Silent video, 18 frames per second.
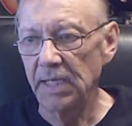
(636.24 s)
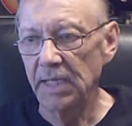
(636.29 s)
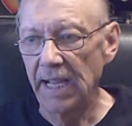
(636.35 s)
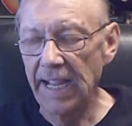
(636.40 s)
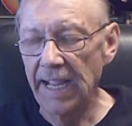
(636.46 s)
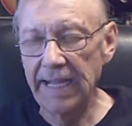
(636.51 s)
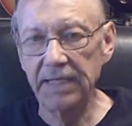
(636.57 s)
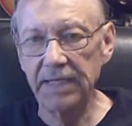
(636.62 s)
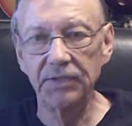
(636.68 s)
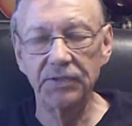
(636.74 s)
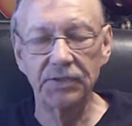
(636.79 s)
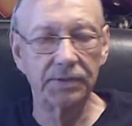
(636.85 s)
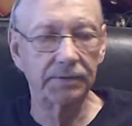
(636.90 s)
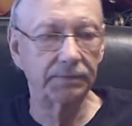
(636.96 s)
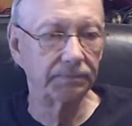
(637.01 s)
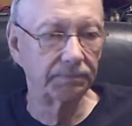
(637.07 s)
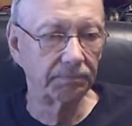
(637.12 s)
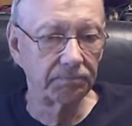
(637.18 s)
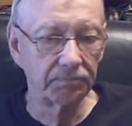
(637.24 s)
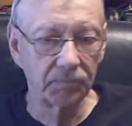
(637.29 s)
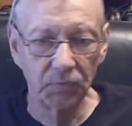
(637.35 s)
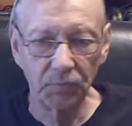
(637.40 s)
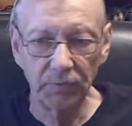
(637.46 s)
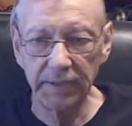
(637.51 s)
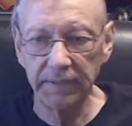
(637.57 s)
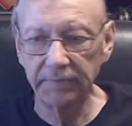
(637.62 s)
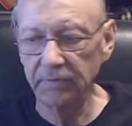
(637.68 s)
eggs and
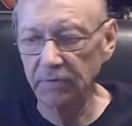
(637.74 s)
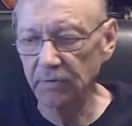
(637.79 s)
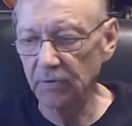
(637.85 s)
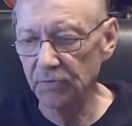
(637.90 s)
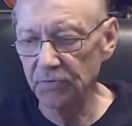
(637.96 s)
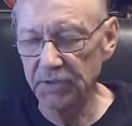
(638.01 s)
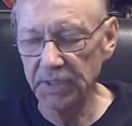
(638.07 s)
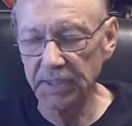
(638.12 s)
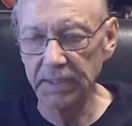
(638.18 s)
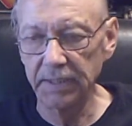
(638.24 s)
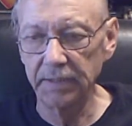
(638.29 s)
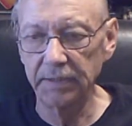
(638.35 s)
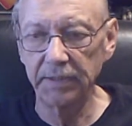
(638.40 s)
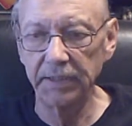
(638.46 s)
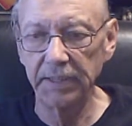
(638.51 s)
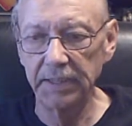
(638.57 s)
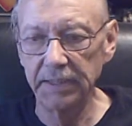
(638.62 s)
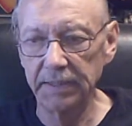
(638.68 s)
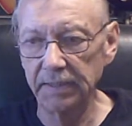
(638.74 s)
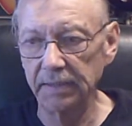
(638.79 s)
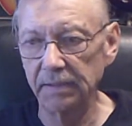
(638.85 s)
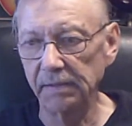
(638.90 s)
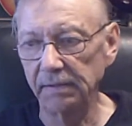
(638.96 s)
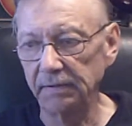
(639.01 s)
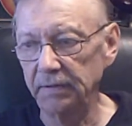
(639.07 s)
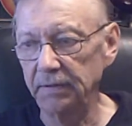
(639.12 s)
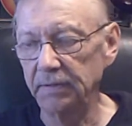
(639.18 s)
whatever goes in it. You didn't,
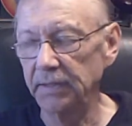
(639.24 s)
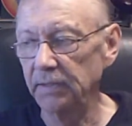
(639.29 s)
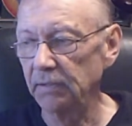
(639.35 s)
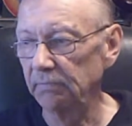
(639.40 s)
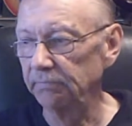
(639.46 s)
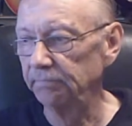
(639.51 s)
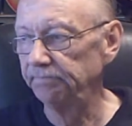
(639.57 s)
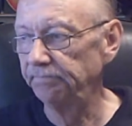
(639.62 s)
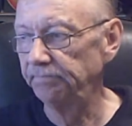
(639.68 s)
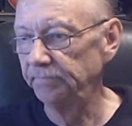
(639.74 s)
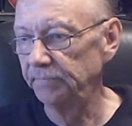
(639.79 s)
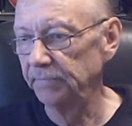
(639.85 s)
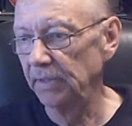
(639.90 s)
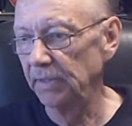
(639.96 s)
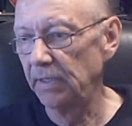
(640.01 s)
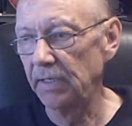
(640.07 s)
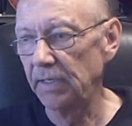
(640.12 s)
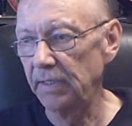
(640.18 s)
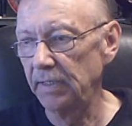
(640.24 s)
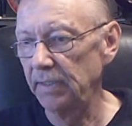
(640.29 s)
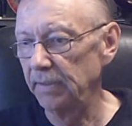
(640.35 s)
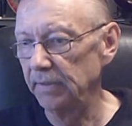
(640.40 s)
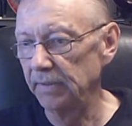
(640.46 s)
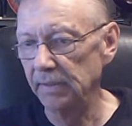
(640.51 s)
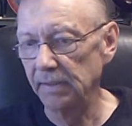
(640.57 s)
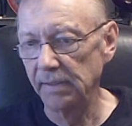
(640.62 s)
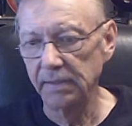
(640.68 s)
and a little
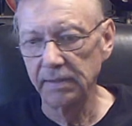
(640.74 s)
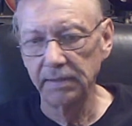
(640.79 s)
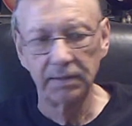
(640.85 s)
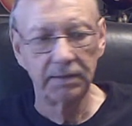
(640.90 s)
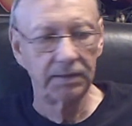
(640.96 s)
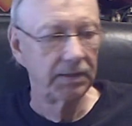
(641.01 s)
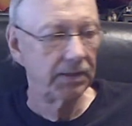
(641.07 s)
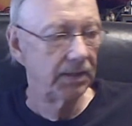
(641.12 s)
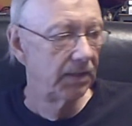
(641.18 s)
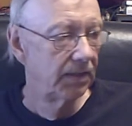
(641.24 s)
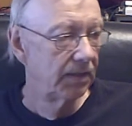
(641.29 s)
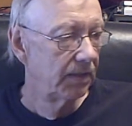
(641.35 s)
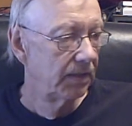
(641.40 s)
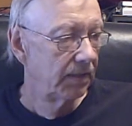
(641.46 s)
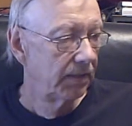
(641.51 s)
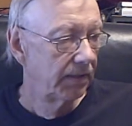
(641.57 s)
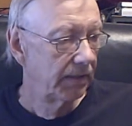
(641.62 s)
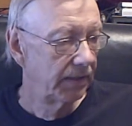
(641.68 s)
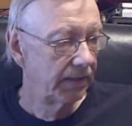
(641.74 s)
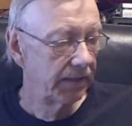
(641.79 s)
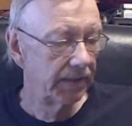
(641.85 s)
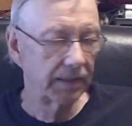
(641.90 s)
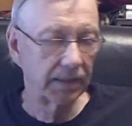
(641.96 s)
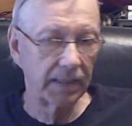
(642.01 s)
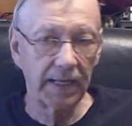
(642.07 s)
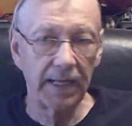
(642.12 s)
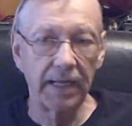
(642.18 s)
lard. You
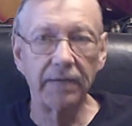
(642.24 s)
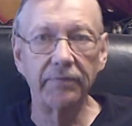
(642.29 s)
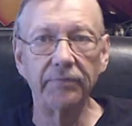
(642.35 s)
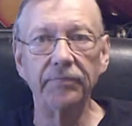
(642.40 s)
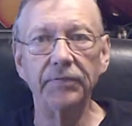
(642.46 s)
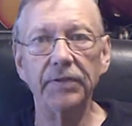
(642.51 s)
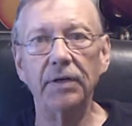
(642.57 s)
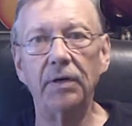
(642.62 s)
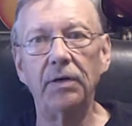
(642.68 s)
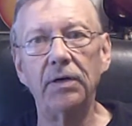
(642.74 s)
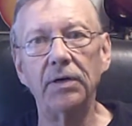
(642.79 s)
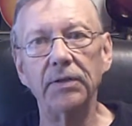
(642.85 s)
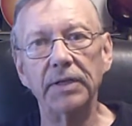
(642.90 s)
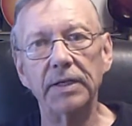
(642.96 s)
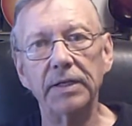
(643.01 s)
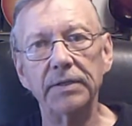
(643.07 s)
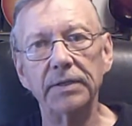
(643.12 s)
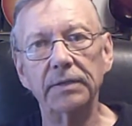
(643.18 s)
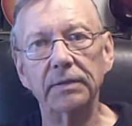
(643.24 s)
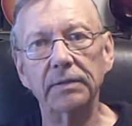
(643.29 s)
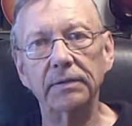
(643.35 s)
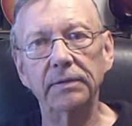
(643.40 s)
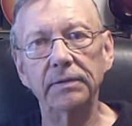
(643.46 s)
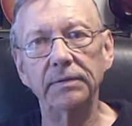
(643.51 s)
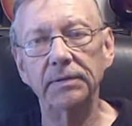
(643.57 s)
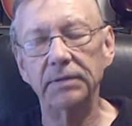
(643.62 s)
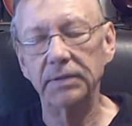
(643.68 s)
didn't have all the other
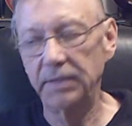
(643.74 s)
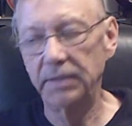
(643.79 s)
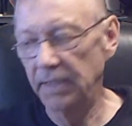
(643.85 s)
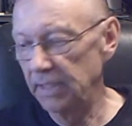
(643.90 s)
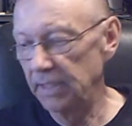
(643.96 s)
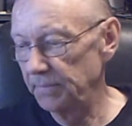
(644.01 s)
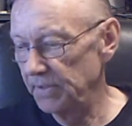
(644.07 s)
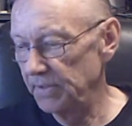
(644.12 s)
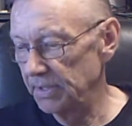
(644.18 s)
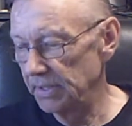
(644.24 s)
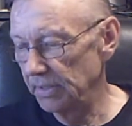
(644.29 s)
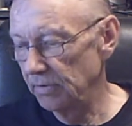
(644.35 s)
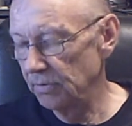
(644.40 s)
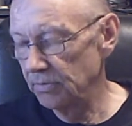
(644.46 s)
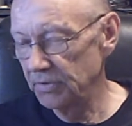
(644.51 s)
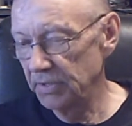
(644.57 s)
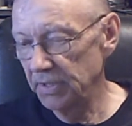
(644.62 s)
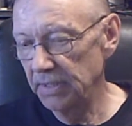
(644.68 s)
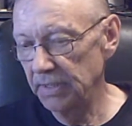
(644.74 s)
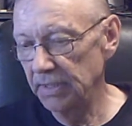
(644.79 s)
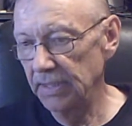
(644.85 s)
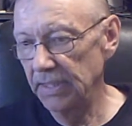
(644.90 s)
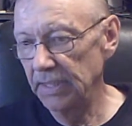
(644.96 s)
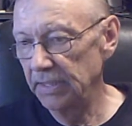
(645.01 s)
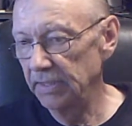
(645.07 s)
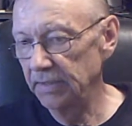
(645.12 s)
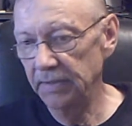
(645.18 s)
garbage that goes in it
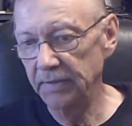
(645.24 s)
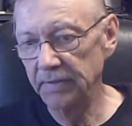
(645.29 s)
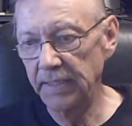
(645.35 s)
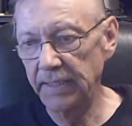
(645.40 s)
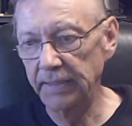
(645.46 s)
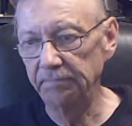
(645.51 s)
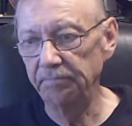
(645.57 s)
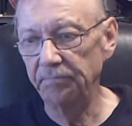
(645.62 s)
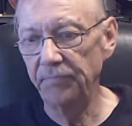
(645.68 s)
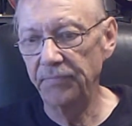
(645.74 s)
that